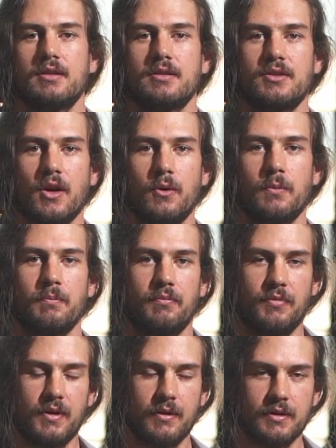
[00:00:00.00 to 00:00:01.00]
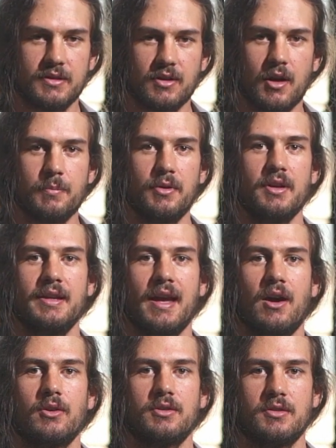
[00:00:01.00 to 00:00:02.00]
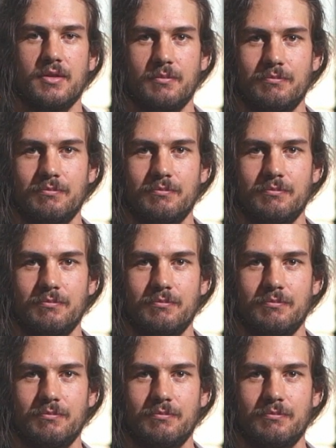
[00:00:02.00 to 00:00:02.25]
So start putting out